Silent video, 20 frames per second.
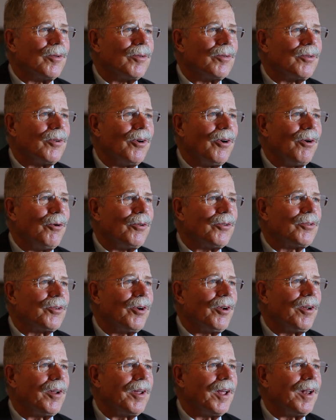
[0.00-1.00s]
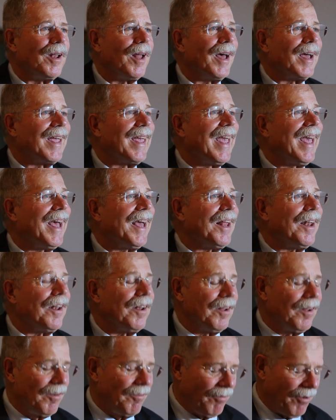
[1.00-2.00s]
So certainly, again,
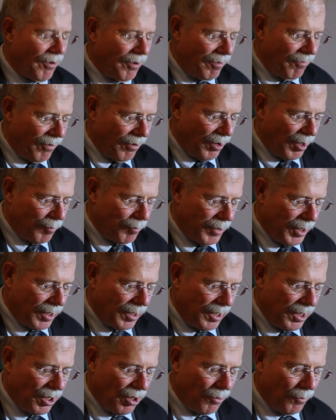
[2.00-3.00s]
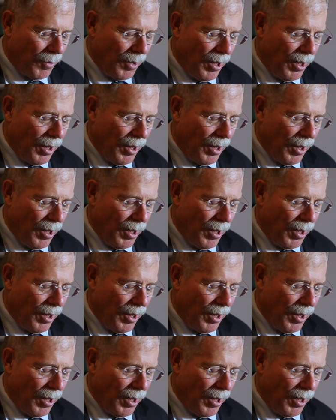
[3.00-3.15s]
a very, very big deal.